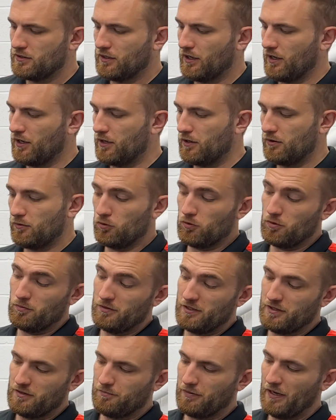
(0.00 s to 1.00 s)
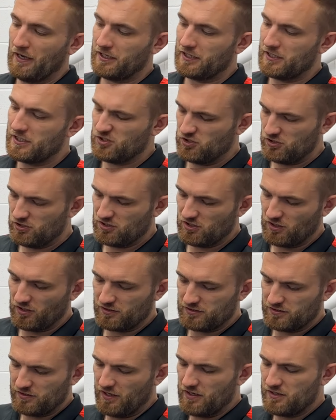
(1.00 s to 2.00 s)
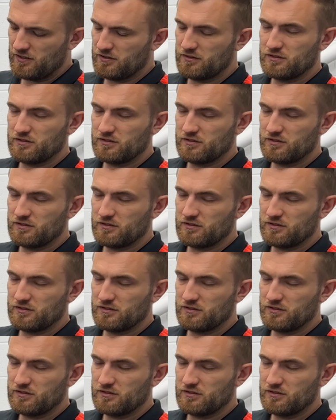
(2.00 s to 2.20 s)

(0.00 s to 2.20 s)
or complete the package, should I say.